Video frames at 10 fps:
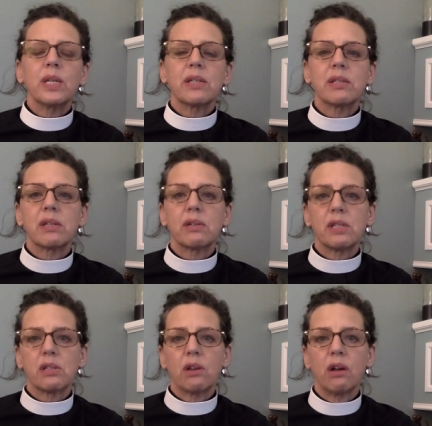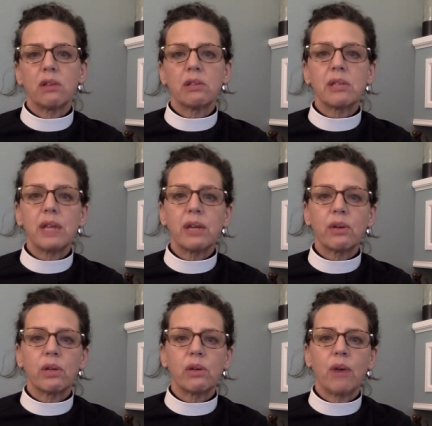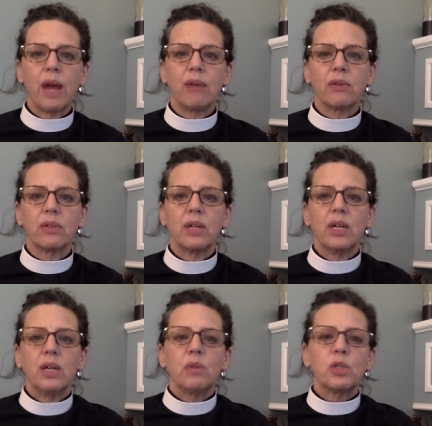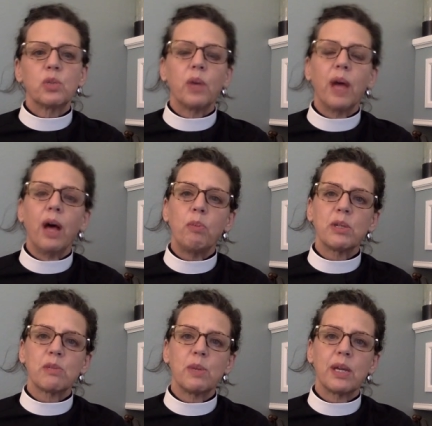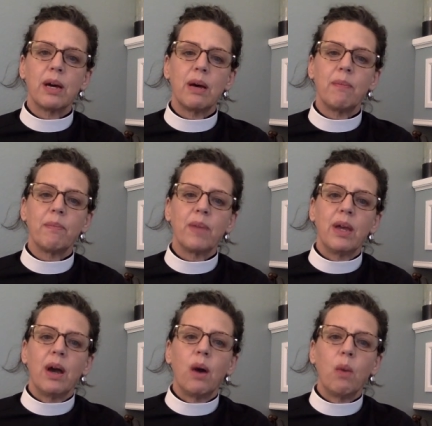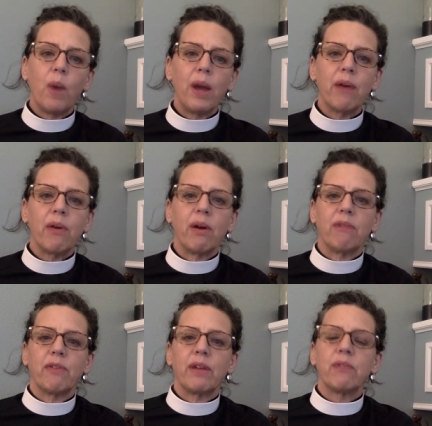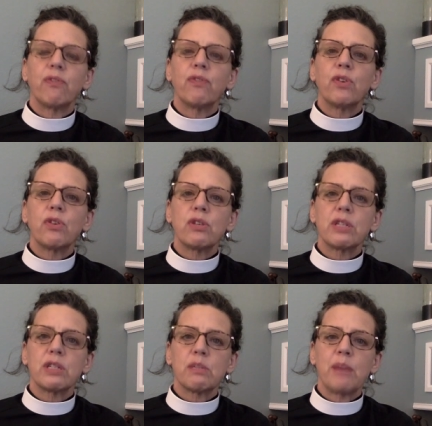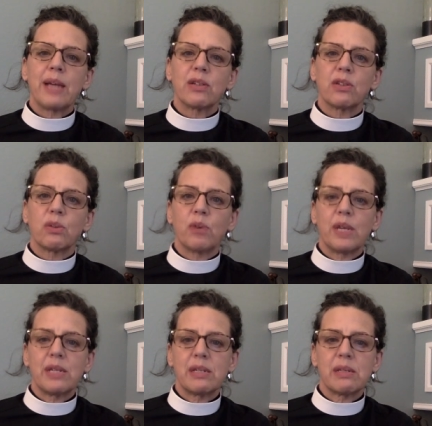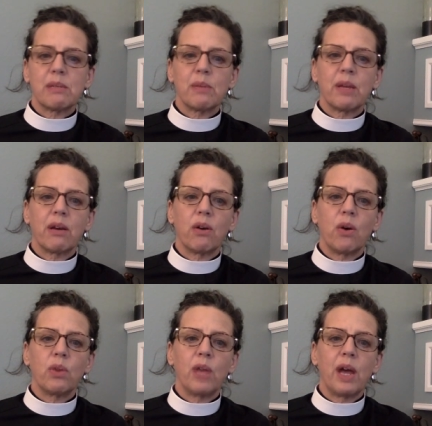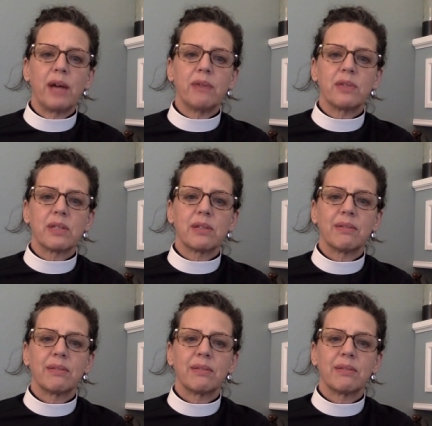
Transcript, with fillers: week series called Sacred Ground which will help us become aware of and further dismantle the racism in our own lives.